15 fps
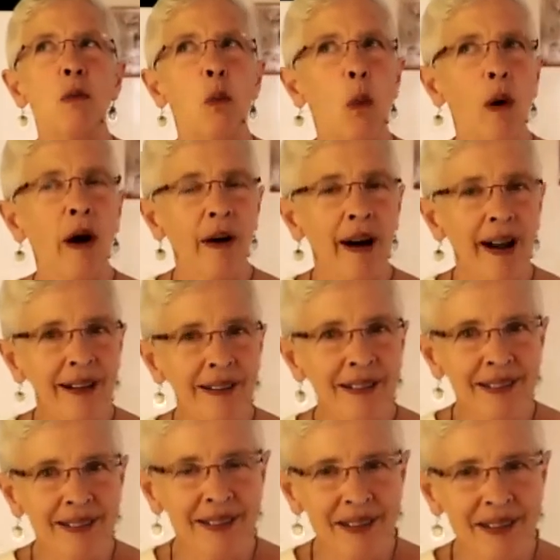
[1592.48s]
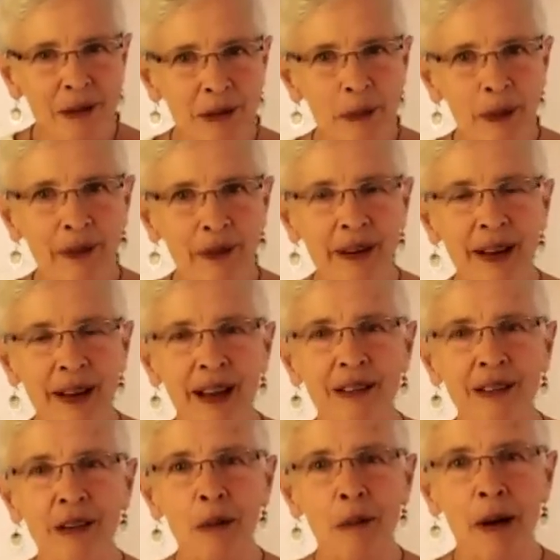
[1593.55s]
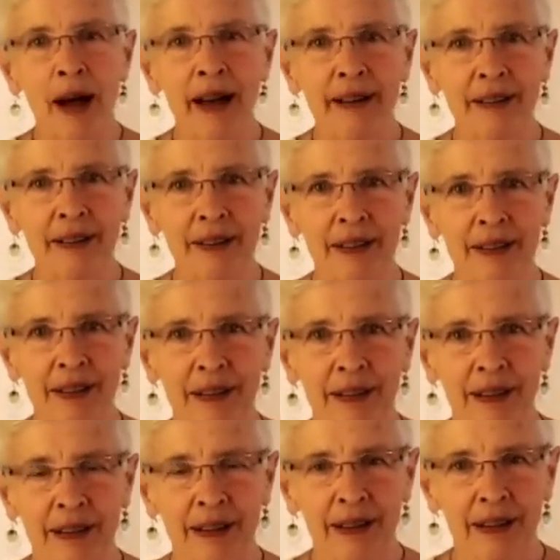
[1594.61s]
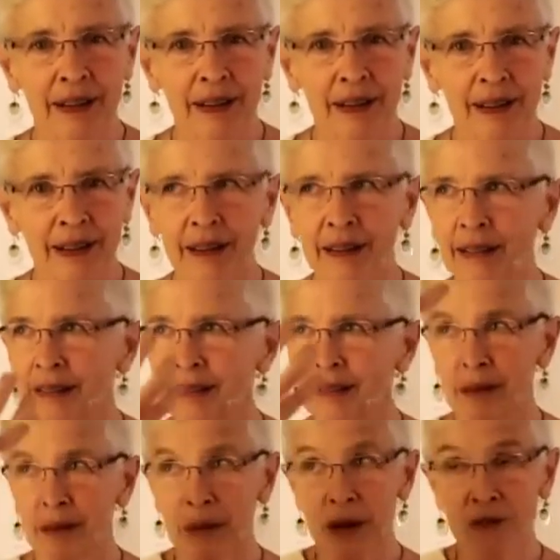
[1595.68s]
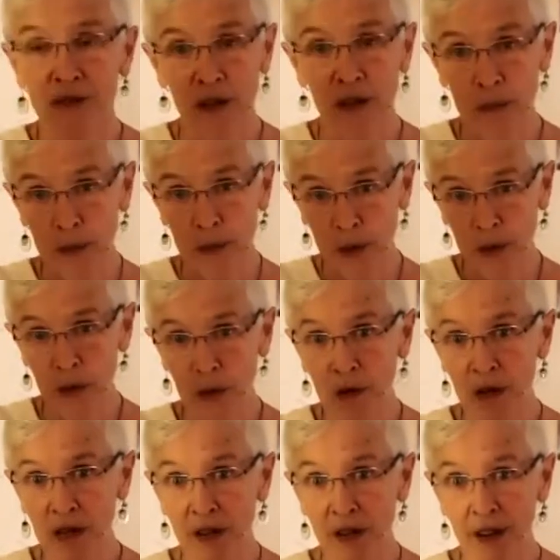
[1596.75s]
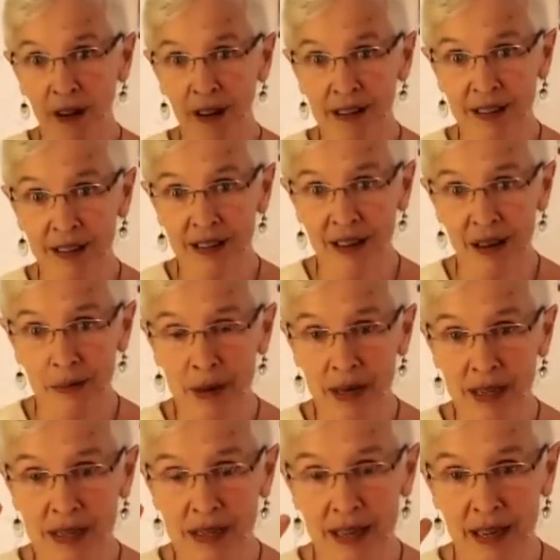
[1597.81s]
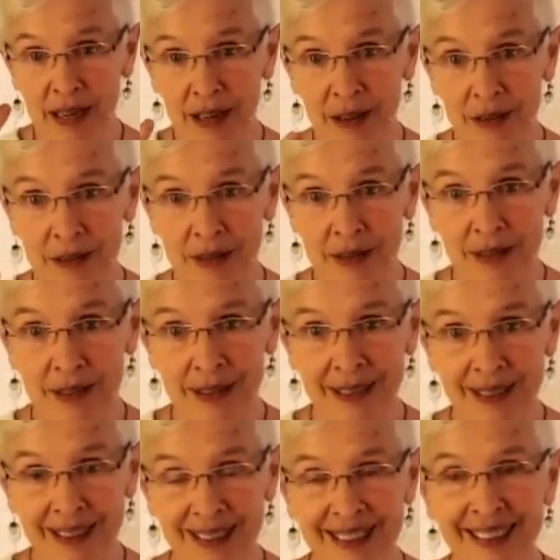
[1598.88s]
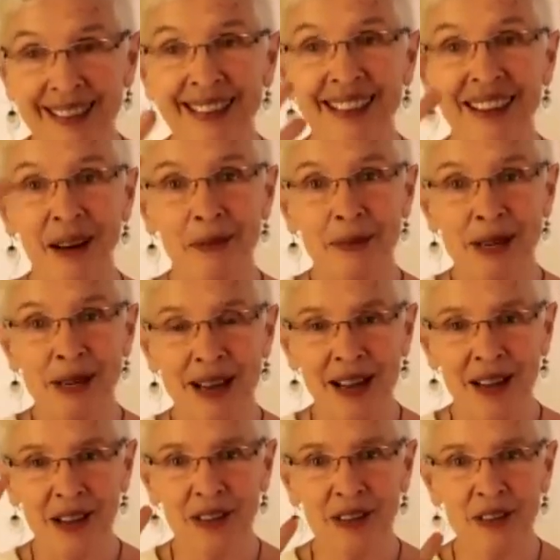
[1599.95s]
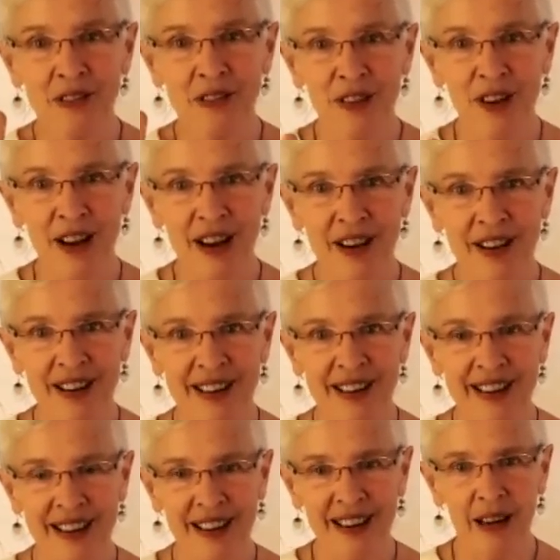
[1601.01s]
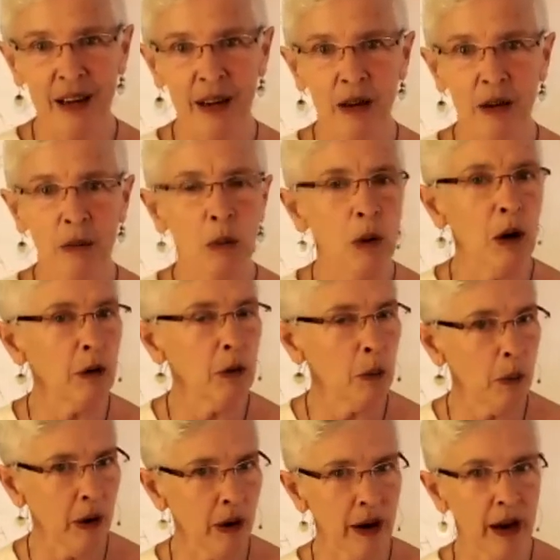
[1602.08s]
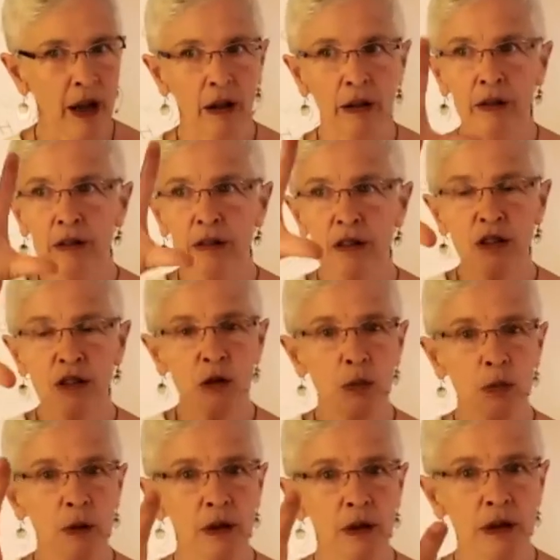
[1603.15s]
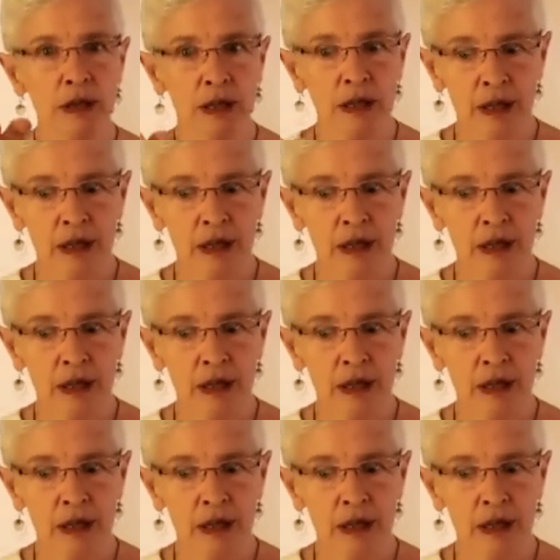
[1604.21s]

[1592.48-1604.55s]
Where else does spirit enter matter? I mean, from pure thought coming down through fire and air and water, where else does spirit,